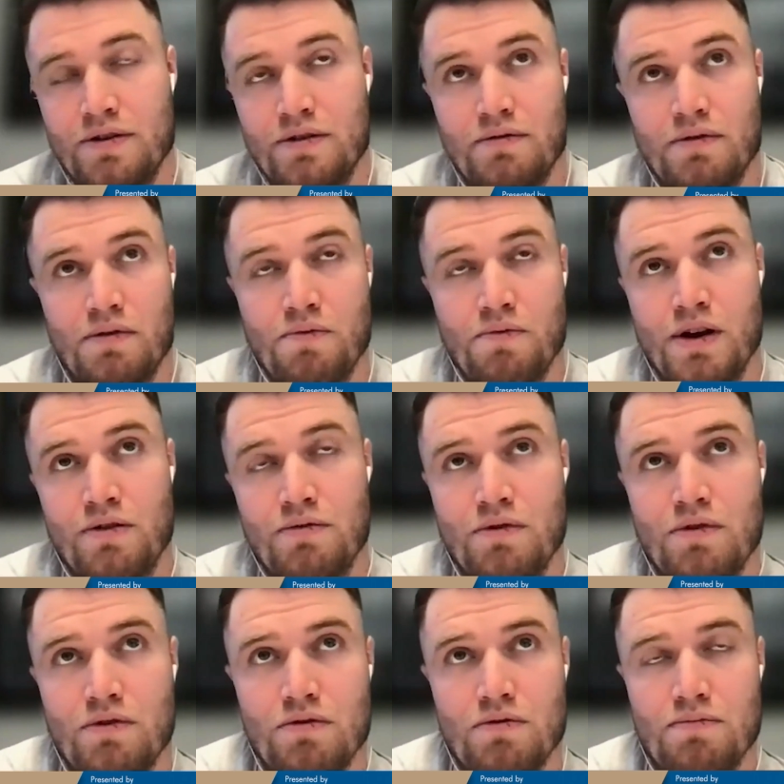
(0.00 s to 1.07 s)
And we are
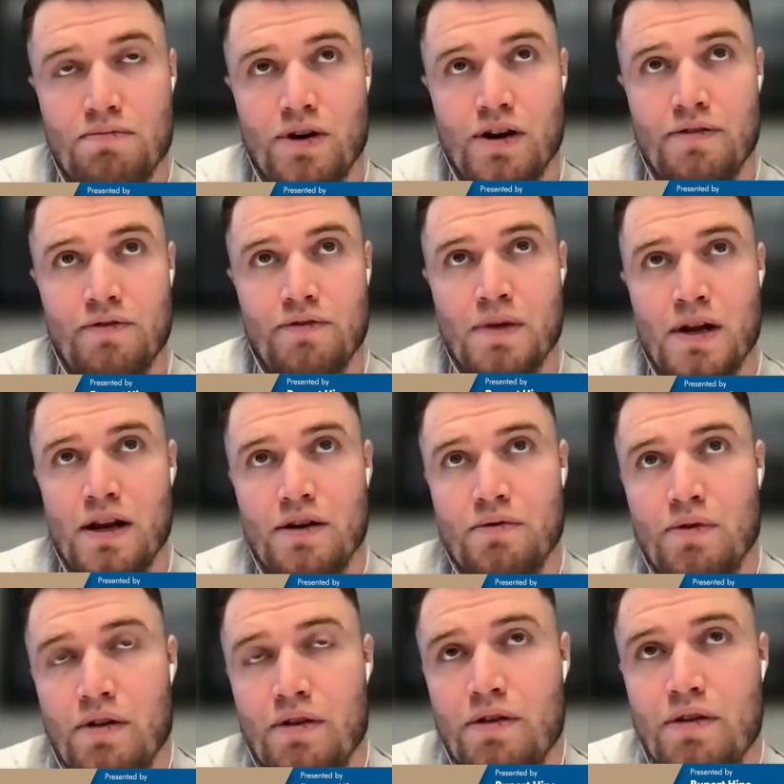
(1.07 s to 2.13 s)
all pretty familiar
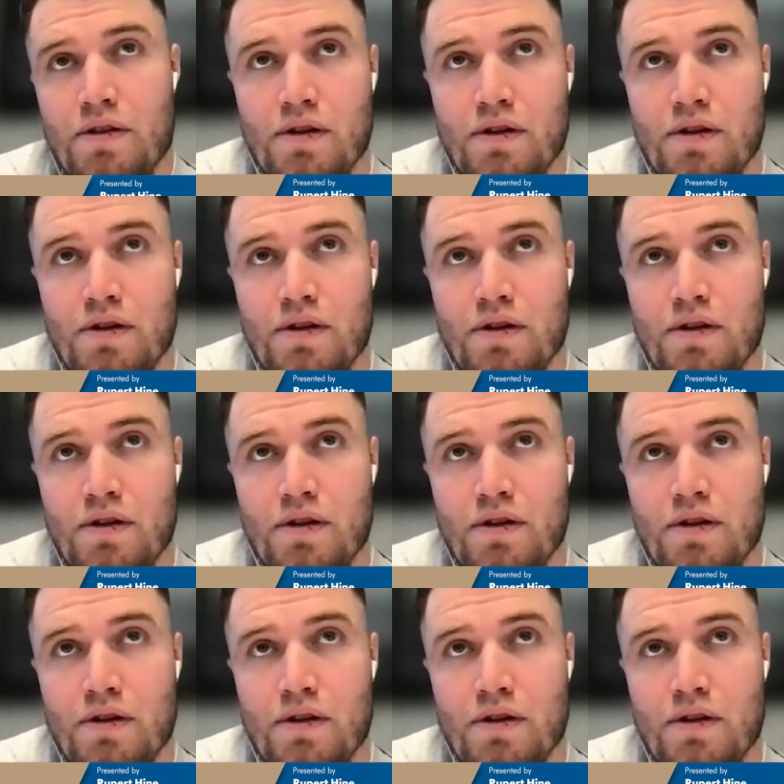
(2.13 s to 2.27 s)
with